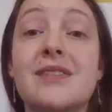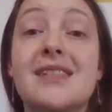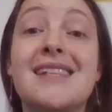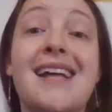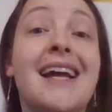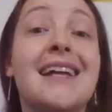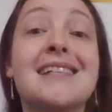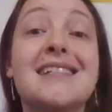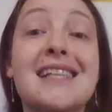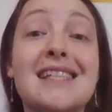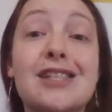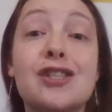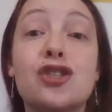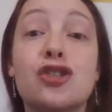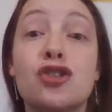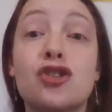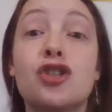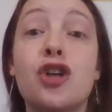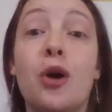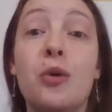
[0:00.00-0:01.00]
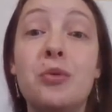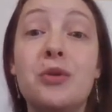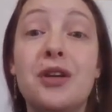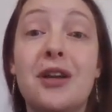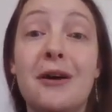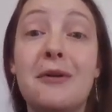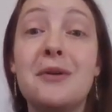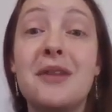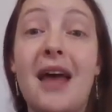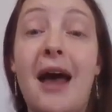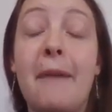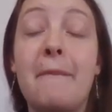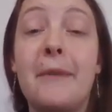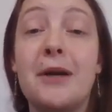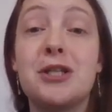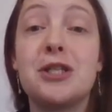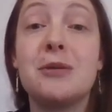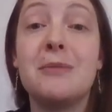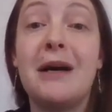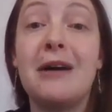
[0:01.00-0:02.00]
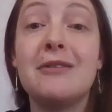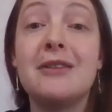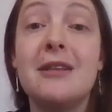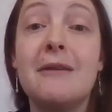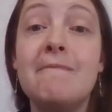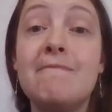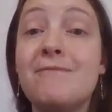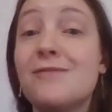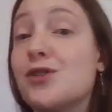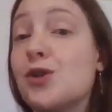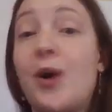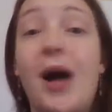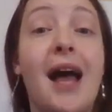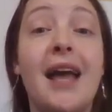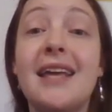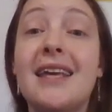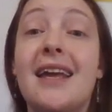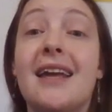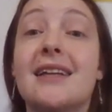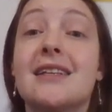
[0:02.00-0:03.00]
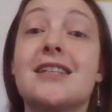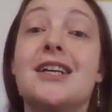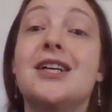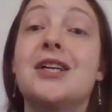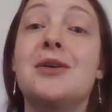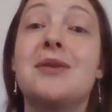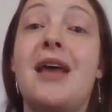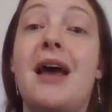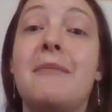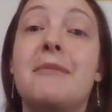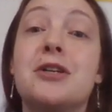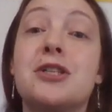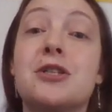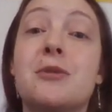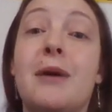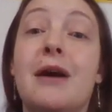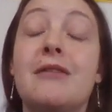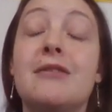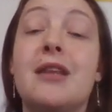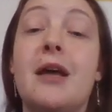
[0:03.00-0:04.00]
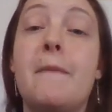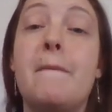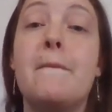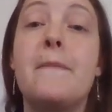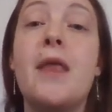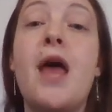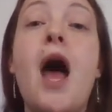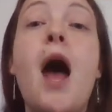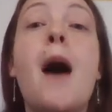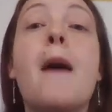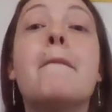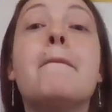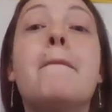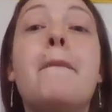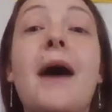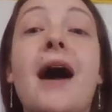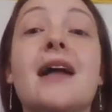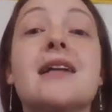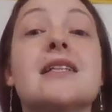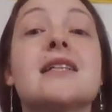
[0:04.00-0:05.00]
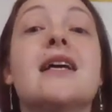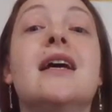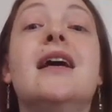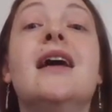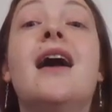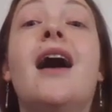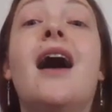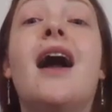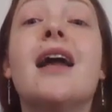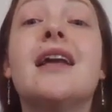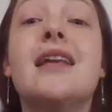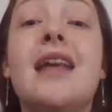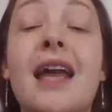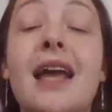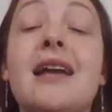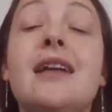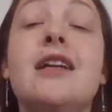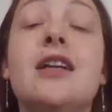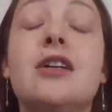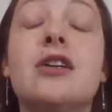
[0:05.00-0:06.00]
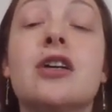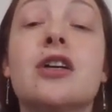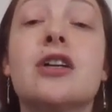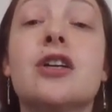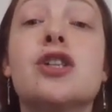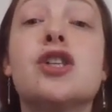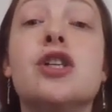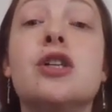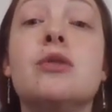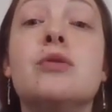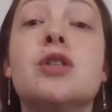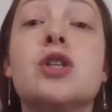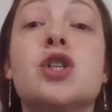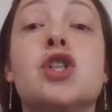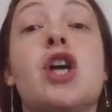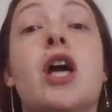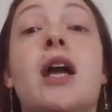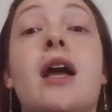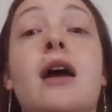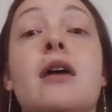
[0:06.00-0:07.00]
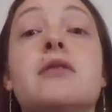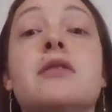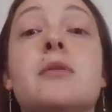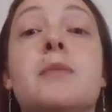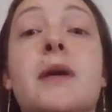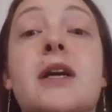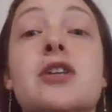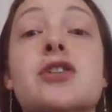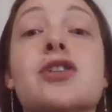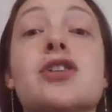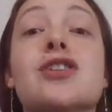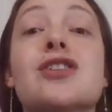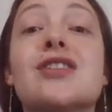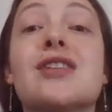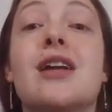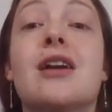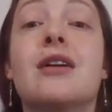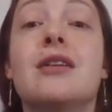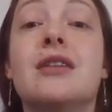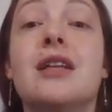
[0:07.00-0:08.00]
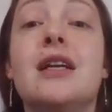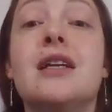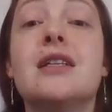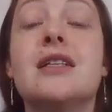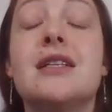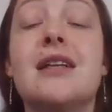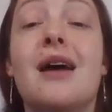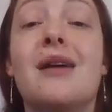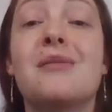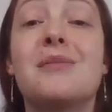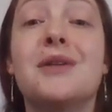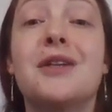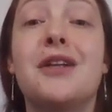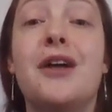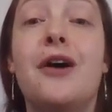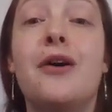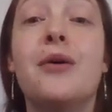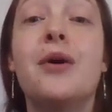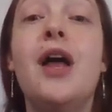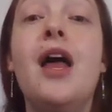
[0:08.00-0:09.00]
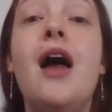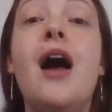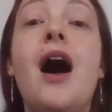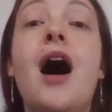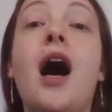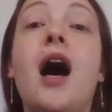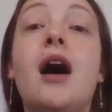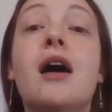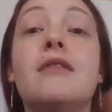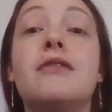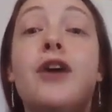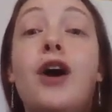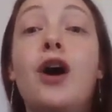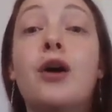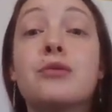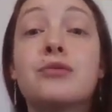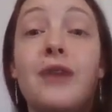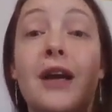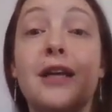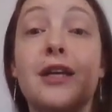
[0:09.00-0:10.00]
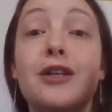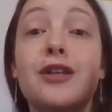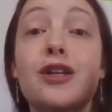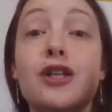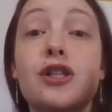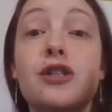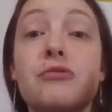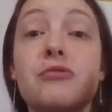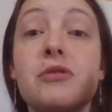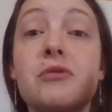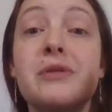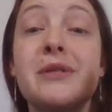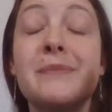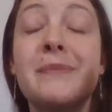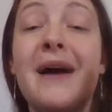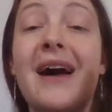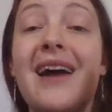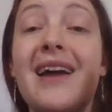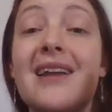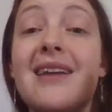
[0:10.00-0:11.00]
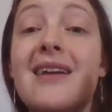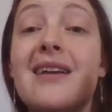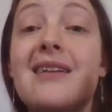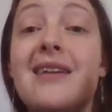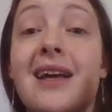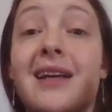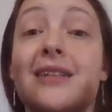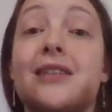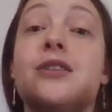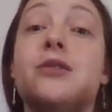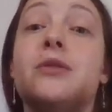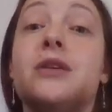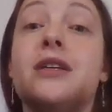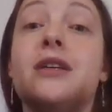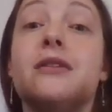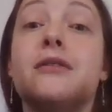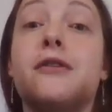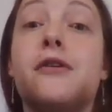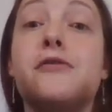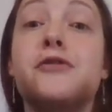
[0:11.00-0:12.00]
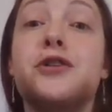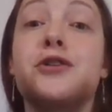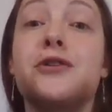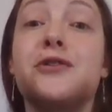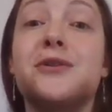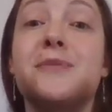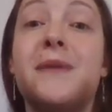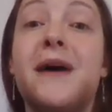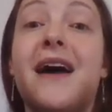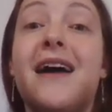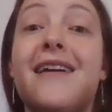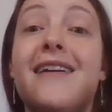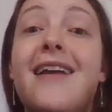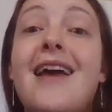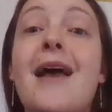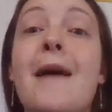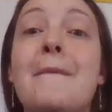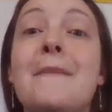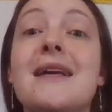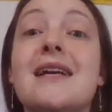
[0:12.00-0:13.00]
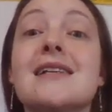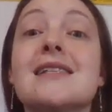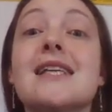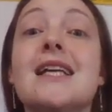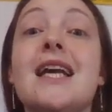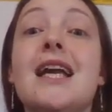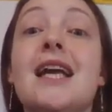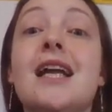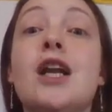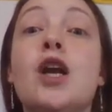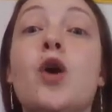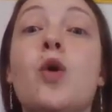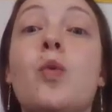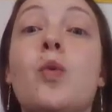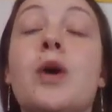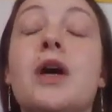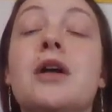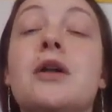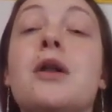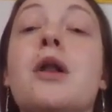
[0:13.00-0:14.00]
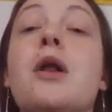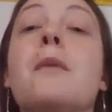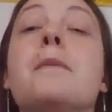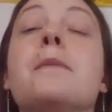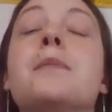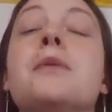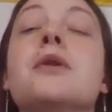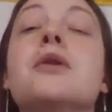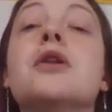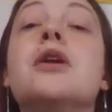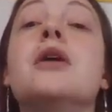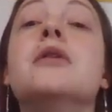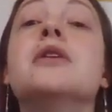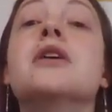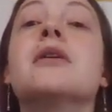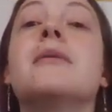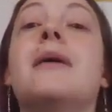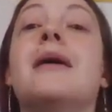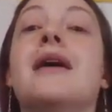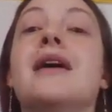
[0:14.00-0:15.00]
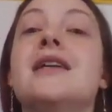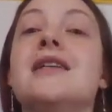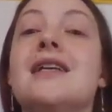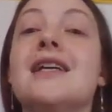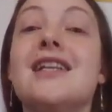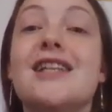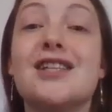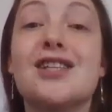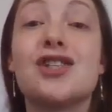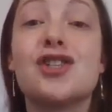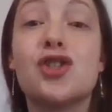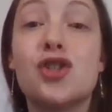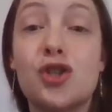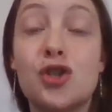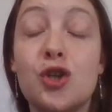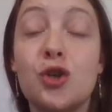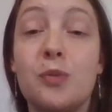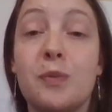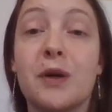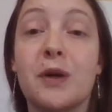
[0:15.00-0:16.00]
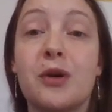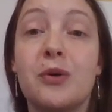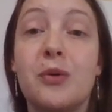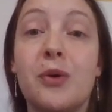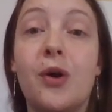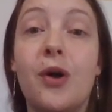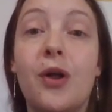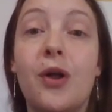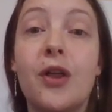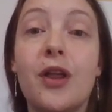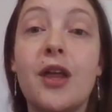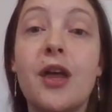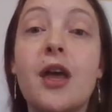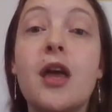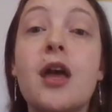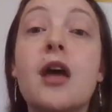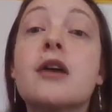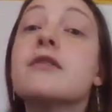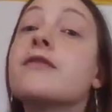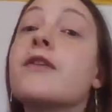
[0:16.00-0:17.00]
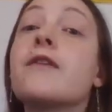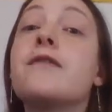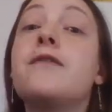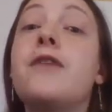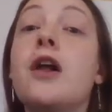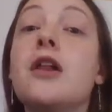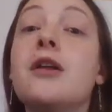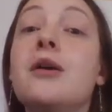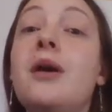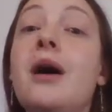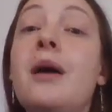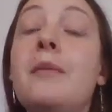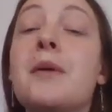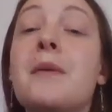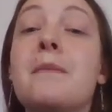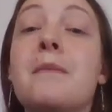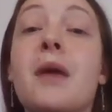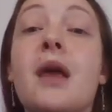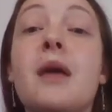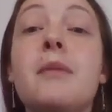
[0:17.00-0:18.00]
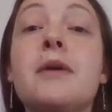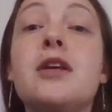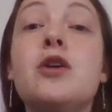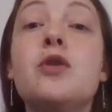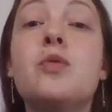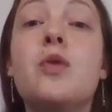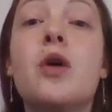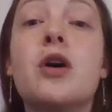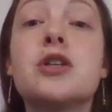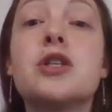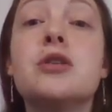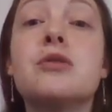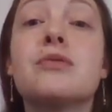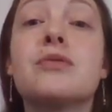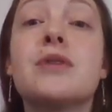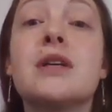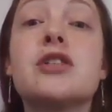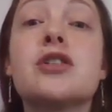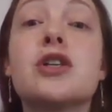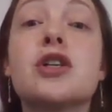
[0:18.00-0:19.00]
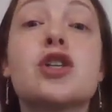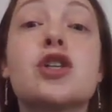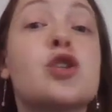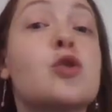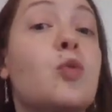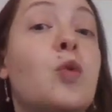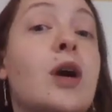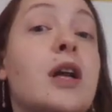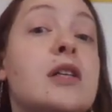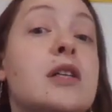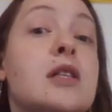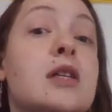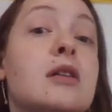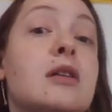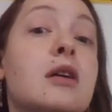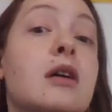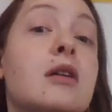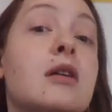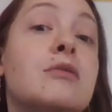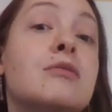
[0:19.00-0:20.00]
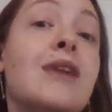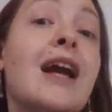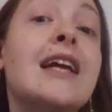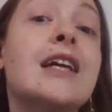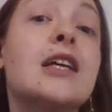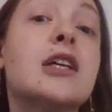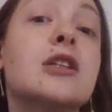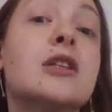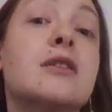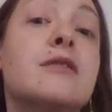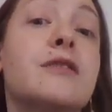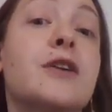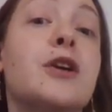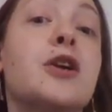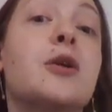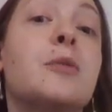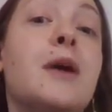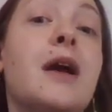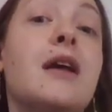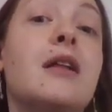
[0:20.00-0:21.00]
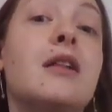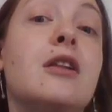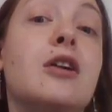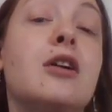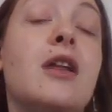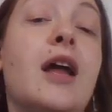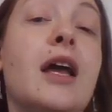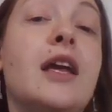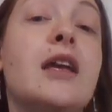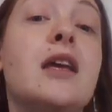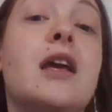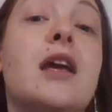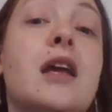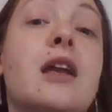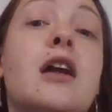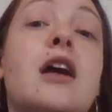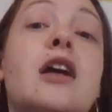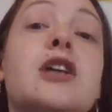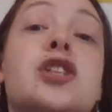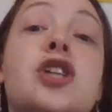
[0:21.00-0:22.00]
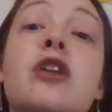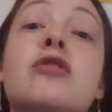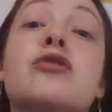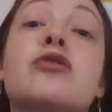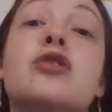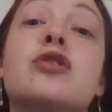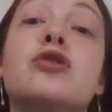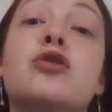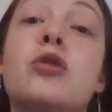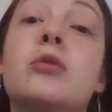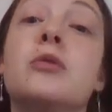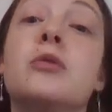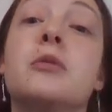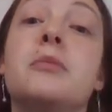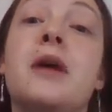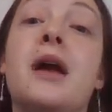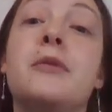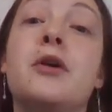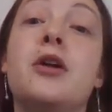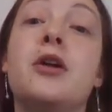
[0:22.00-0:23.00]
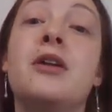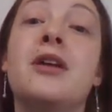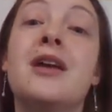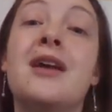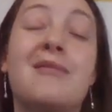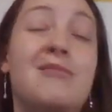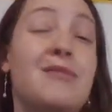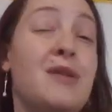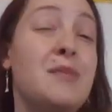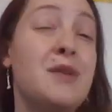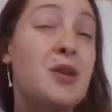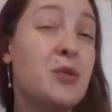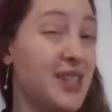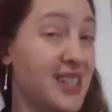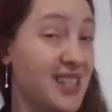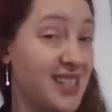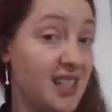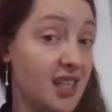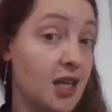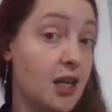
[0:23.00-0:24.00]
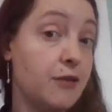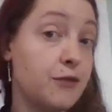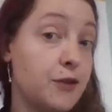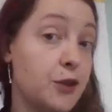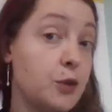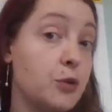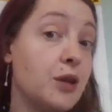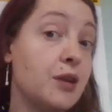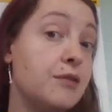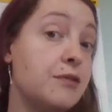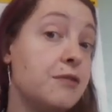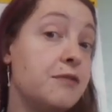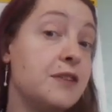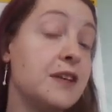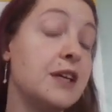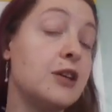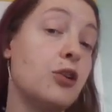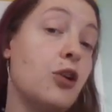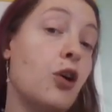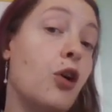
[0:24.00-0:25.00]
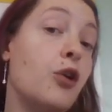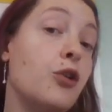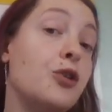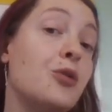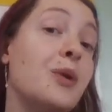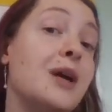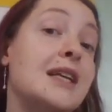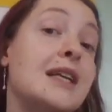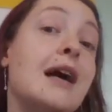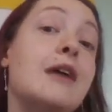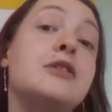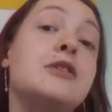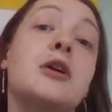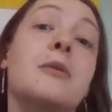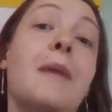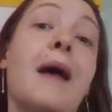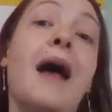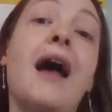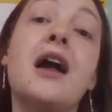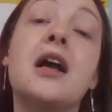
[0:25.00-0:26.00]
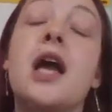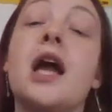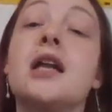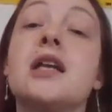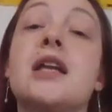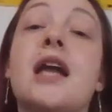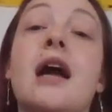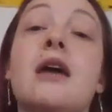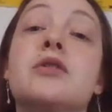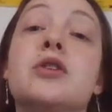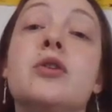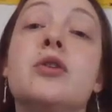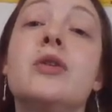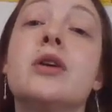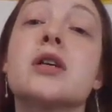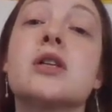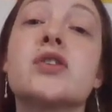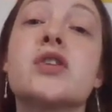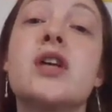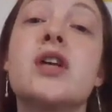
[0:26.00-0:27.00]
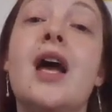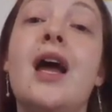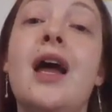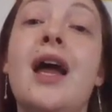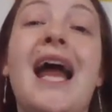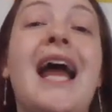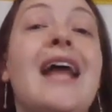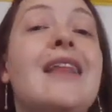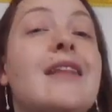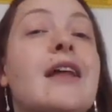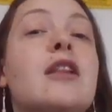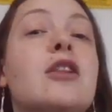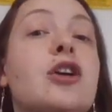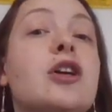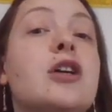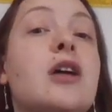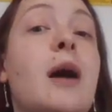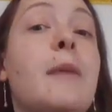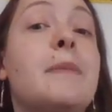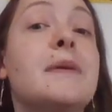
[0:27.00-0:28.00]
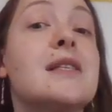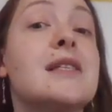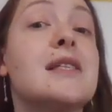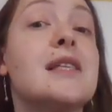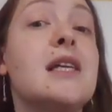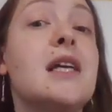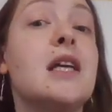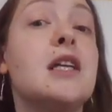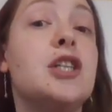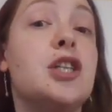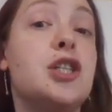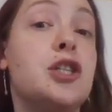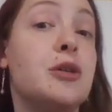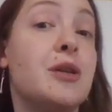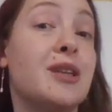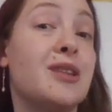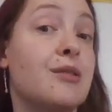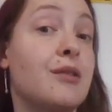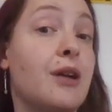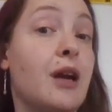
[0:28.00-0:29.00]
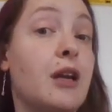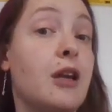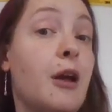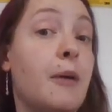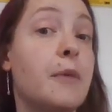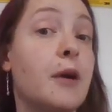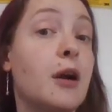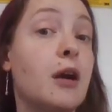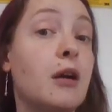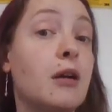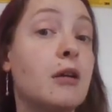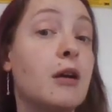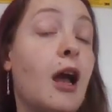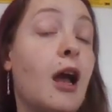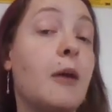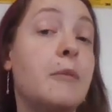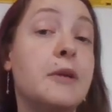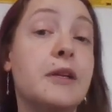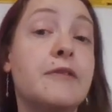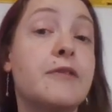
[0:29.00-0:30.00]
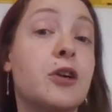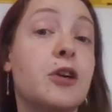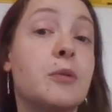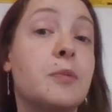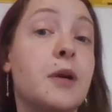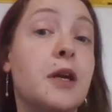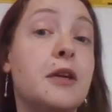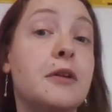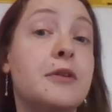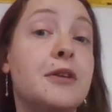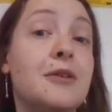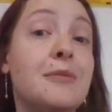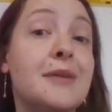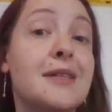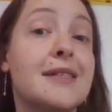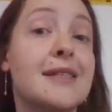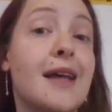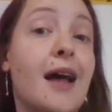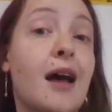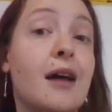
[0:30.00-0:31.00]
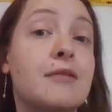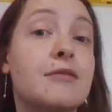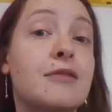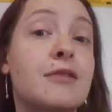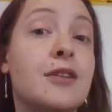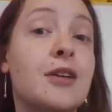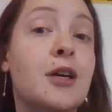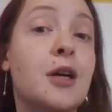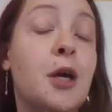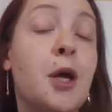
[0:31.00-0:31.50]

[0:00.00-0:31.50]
Scientists don't know that much about them, so I can't tell you that much about them. But I can encourage you to check out the pictures that are linked down below of a regular shrew spine next to a hero shrew spine because it will blow your mind. It is super cool. For follow up, maybe you want to research what regular vertebrae look like in a general normal mammal. Maybe you want to see if you can feel all the way down your back and count yours, and then look up and see did you get the right number? How many vertebrae do humans have?